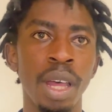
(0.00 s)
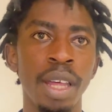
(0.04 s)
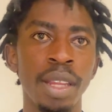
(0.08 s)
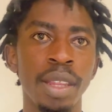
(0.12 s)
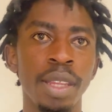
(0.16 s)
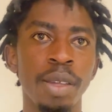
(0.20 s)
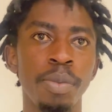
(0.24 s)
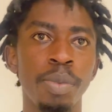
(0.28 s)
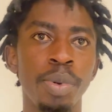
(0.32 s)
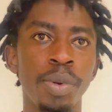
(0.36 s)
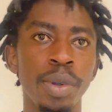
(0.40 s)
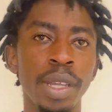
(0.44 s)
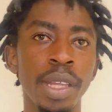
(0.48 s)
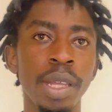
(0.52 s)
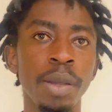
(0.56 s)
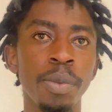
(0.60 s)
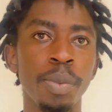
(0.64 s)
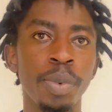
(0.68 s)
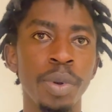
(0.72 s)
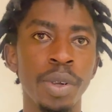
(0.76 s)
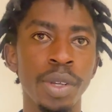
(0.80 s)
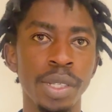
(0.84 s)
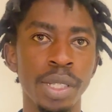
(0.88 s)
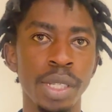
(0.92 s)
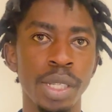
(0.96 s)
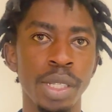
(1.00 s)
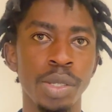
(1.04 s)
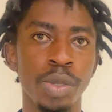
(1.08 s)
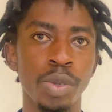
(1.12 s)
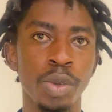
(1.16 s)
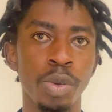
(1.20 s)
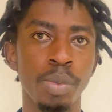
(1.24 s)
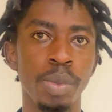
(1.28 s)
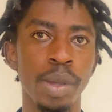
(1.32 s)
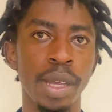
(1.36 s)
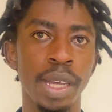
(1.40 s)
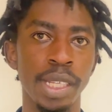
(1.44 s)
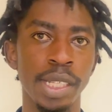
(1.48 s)
The booking process will
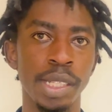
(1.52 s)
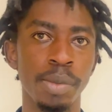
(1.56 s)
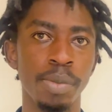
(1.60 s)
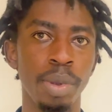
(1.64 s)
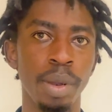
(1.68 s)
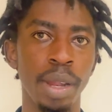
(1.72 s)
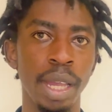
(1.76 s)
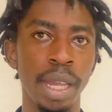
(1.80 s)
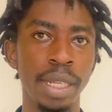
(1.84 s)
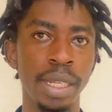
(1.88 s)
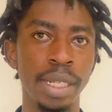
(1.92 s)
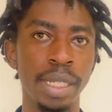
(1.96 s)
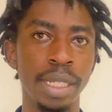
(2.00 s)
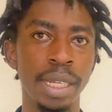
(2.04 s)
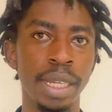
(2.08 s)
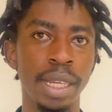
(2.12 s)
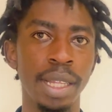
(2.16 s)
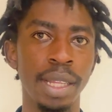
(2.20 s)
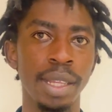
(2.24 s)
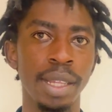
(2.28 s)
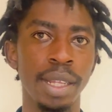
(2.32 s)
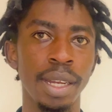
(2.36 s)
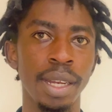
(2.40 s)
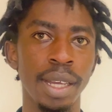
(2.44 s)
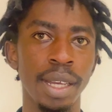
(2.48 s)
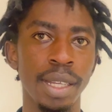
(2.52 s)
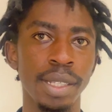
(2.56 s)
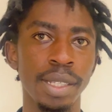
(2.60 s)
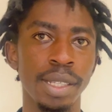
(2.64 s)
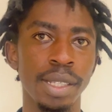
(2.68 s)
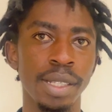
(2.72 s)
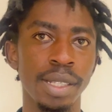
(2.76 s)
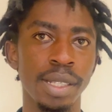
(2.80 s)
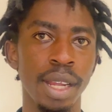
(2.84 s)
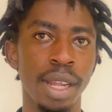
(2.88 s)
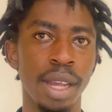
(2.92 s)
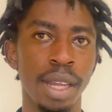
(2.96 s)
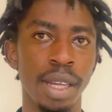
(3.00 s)
be explained in the
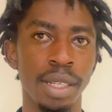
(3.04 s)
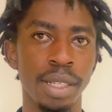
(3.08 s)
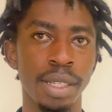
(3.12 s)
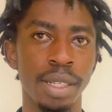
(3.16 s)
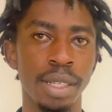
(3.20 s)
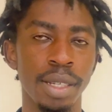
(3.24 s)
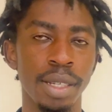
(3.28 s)
next slide.